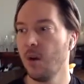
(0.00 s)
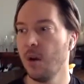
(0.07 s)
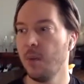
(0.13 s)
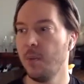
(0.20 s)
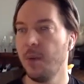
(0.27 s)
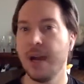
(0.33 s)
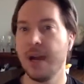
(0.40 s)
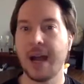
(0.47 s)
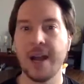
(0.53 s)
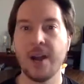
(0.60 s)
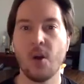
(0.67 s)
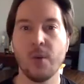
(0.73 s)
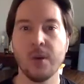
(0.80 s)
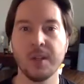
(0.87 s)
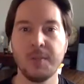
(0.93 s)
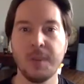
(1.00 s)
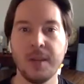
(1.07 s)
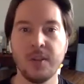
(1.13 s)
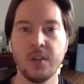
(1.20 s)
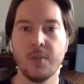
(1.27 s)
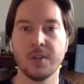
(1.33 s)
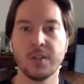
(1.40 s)
But I don't want to
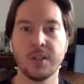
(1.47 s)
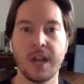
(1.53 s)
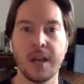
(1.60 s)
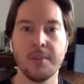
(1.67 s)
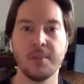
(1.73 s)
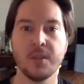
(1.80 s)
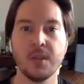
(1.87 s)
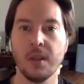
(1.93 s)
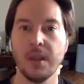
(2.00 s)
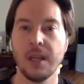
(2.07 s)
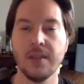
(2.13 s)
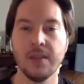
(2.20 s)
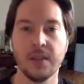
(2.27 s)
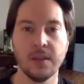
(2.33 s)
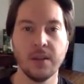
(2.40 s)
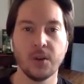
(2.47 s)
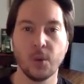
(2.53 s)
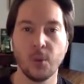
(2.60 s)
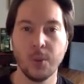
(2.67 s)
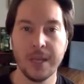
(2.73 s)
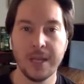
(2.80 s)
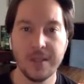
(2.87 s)
spend too much time in the
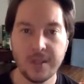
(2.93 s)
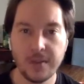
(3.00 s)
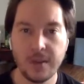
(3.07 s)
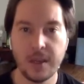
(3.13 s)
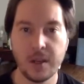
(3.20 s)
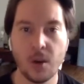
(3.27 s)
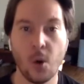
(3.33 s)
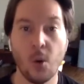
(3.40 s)
little weeds of it,